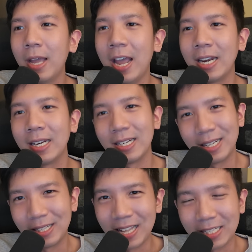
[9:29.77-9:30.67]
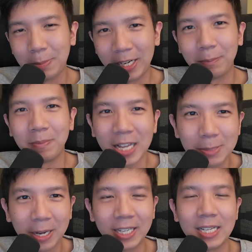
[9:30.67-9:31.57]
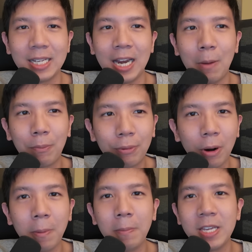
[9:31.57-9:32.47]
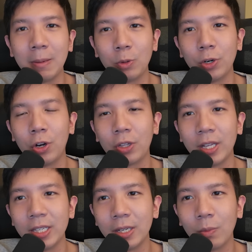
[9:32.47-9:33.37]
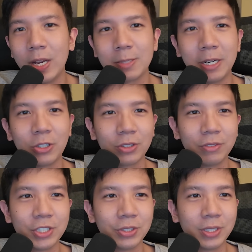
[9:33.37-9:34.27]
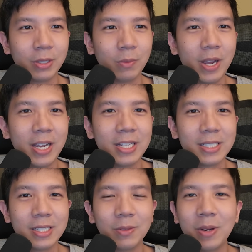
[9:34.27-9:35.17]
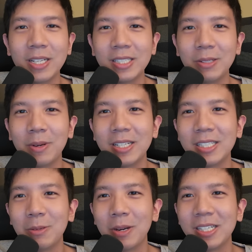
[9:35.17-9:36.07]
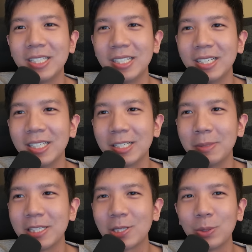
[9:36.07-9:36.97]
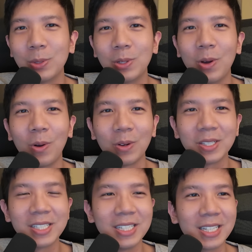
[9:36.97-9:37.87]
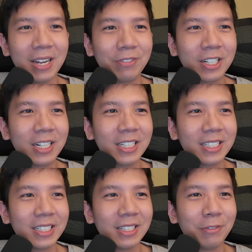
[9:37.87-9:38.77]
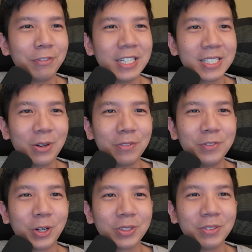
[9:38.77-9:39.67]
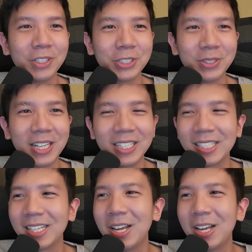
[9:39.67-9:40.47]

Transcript: And that's my guess, and I'll probably am going to lock that in. Where is my Dr. Ratio here? Where is he? It has been so long since I've clicked the face of Dr. Ratio. There it is.